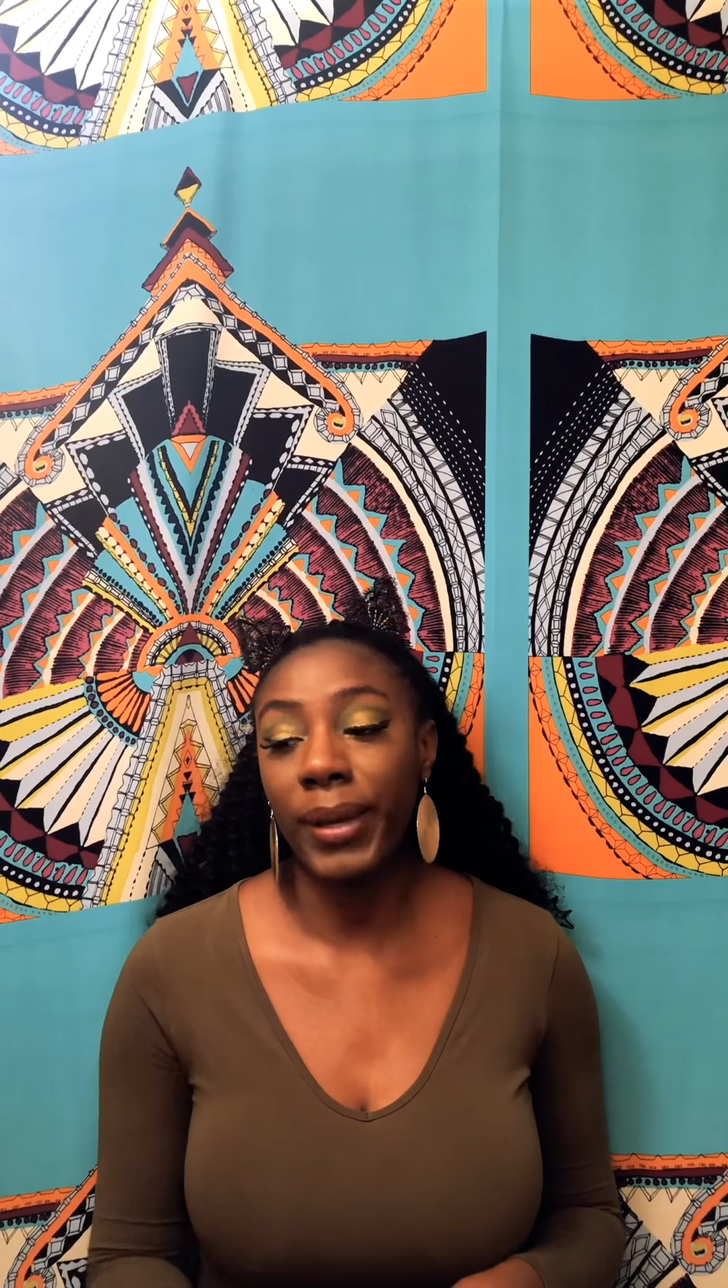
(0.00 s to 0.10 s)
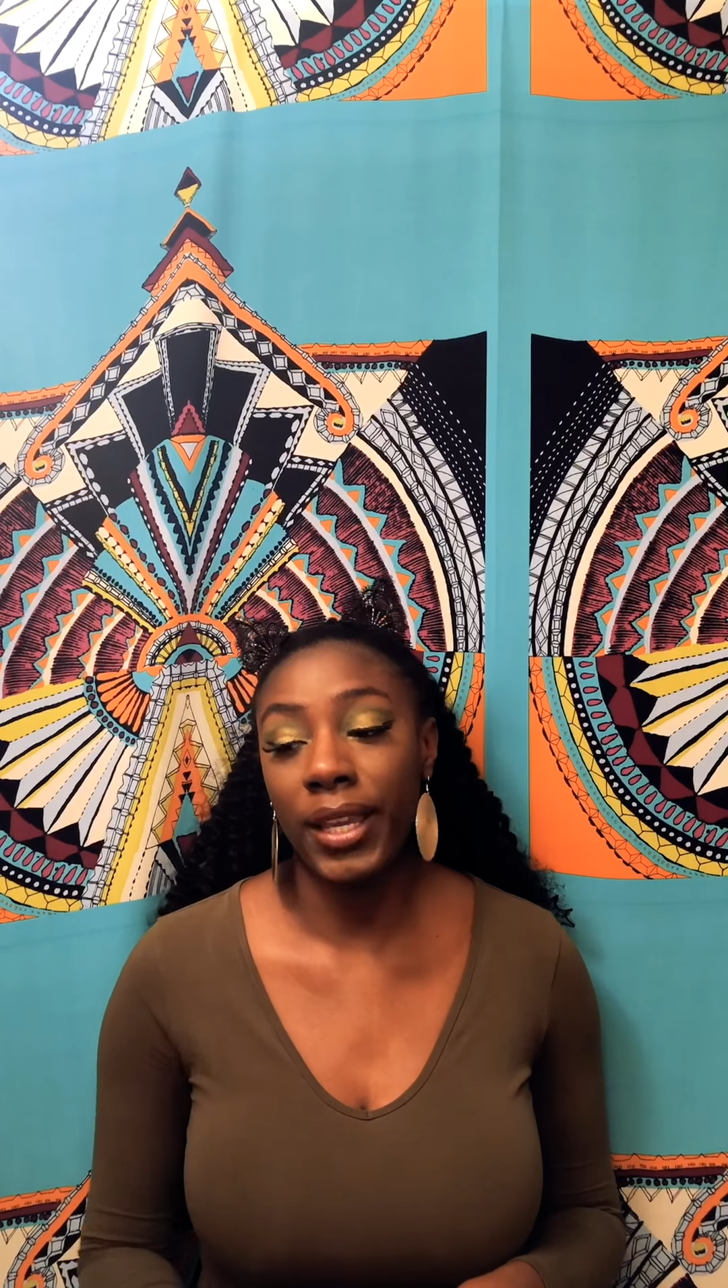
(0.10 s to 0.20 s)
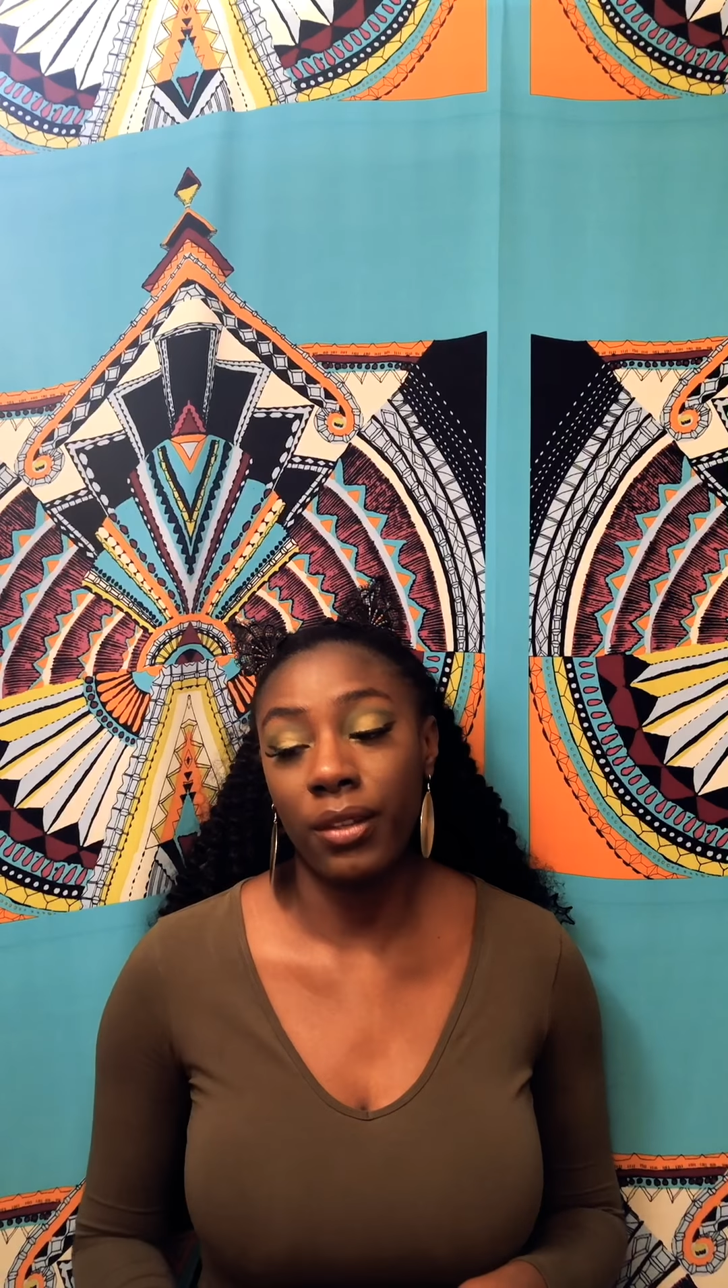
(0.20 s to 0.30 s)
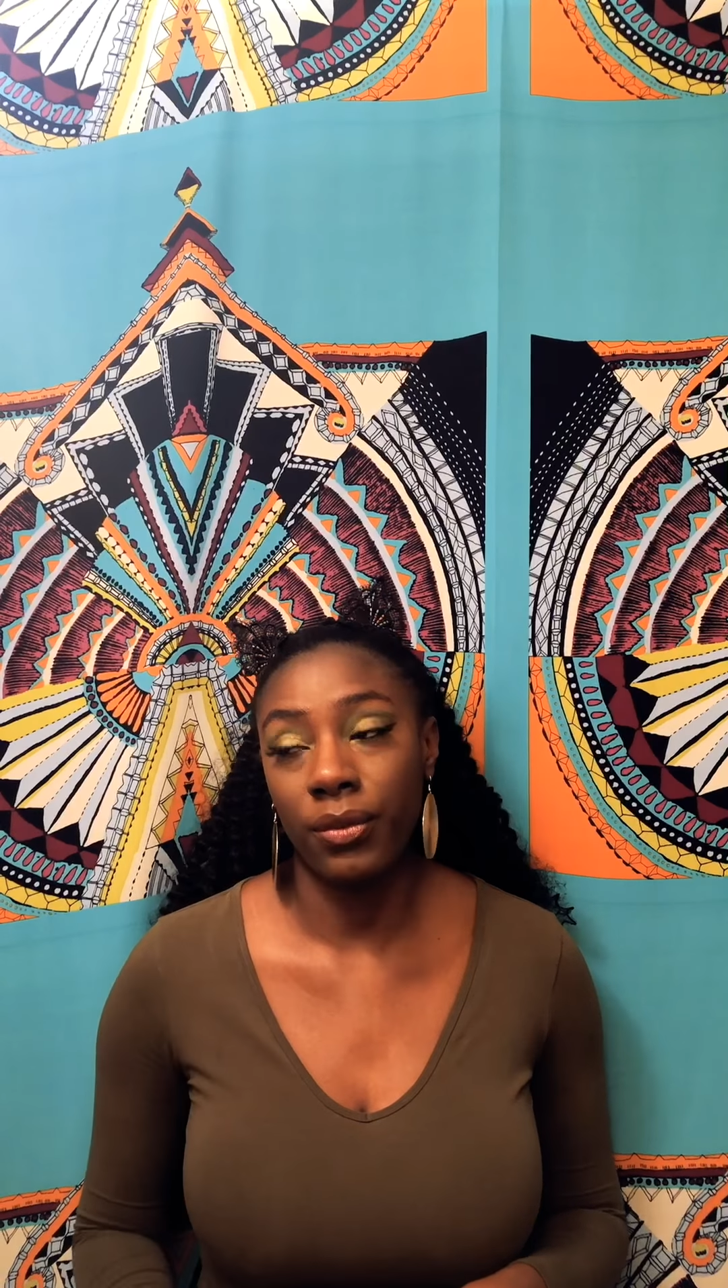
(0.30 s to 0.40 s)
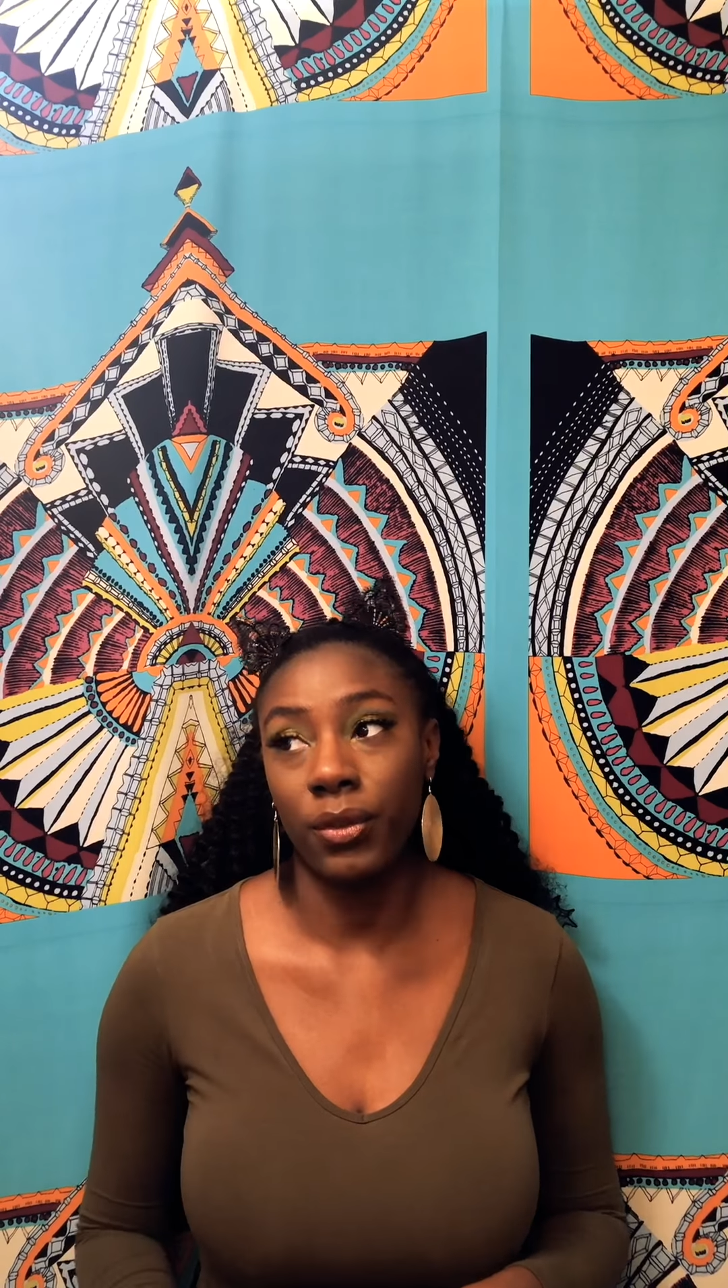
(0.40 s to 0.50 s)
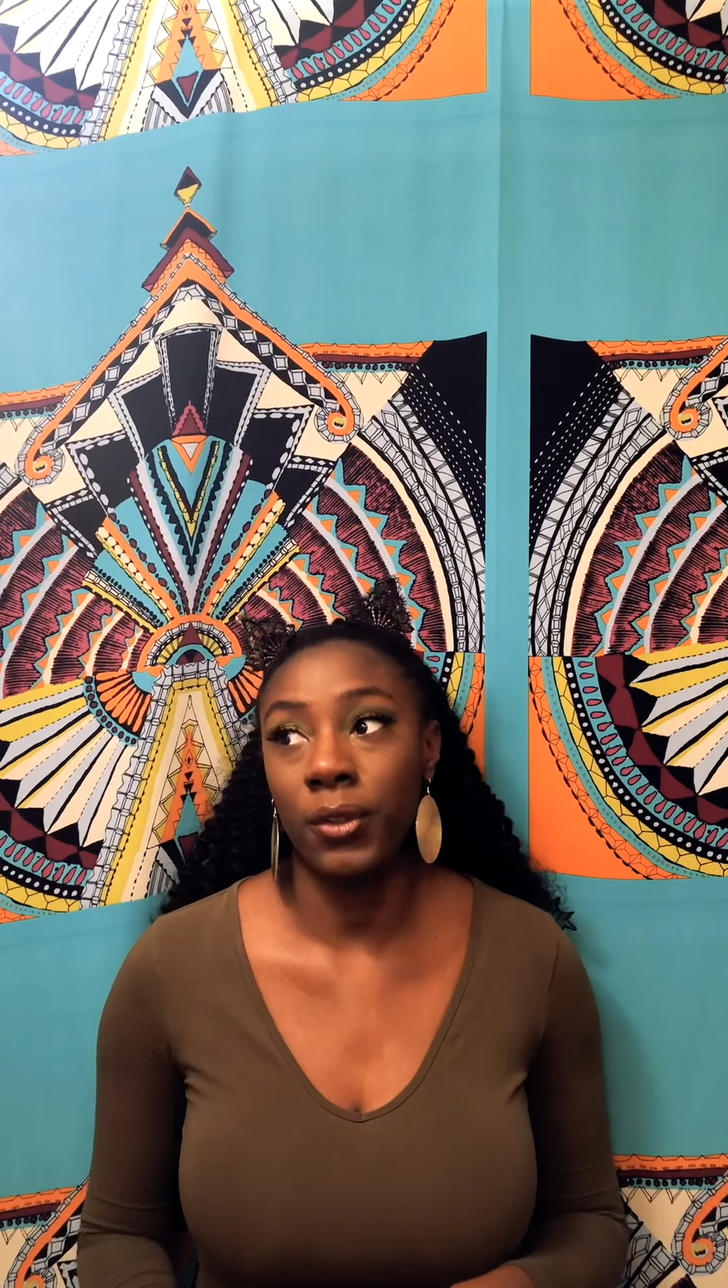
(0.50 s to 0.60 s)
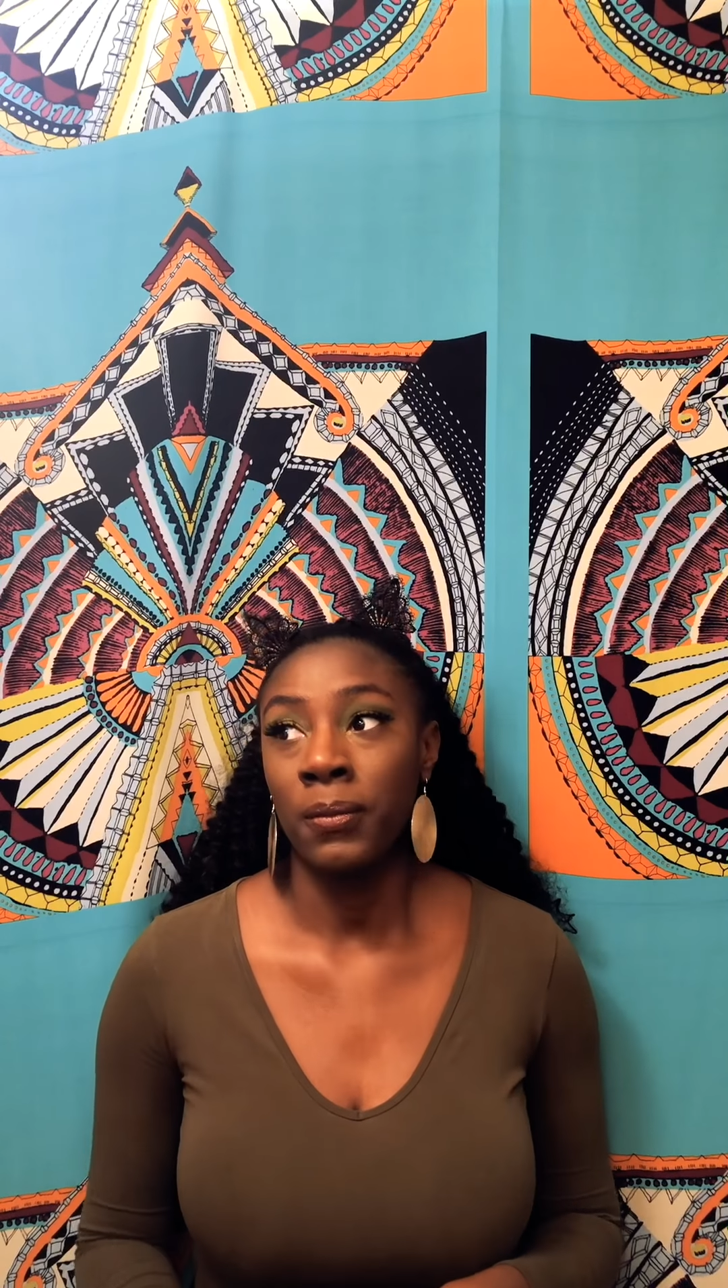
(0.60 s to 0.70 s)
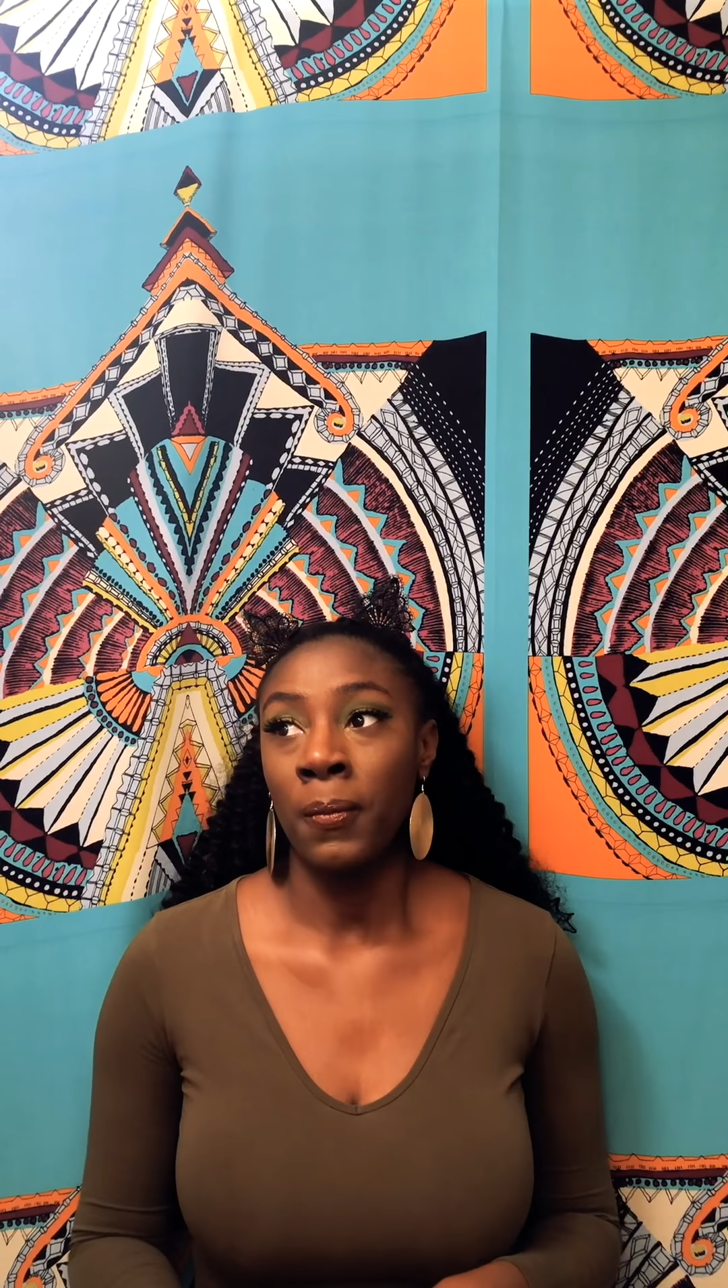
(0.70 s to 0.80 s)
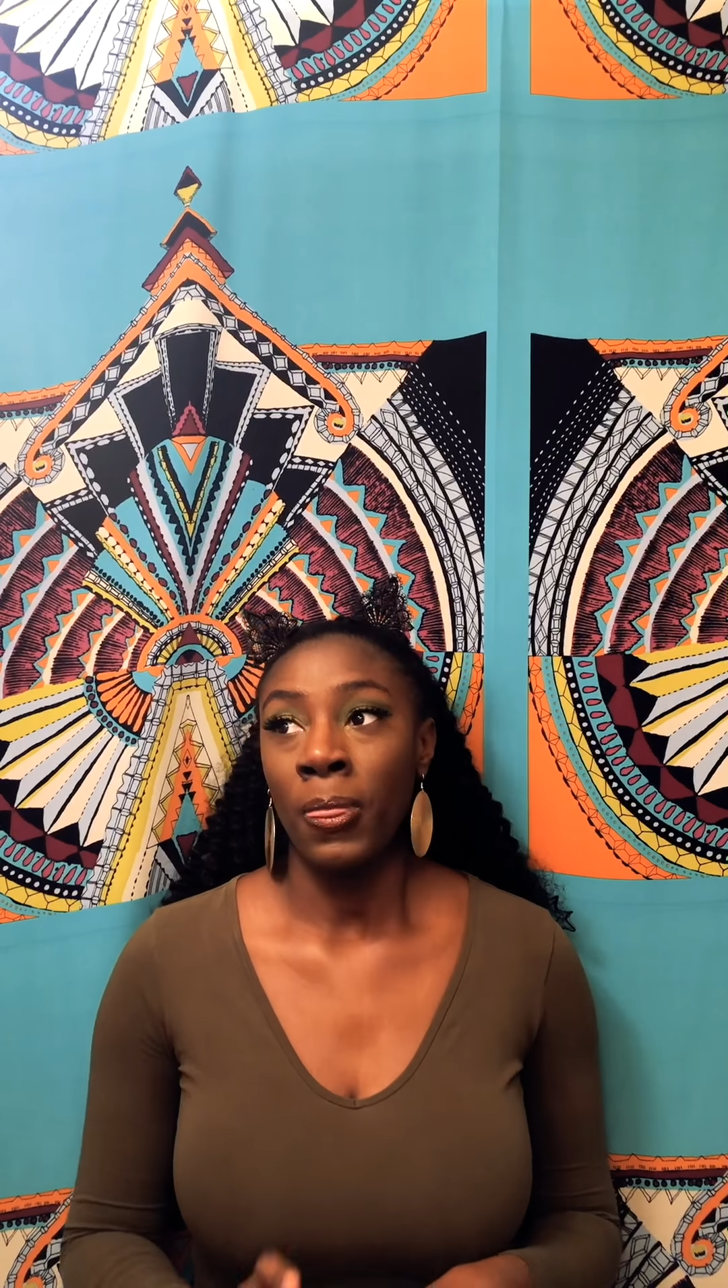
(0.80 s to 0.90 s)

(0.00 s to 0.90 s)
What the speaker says: painful.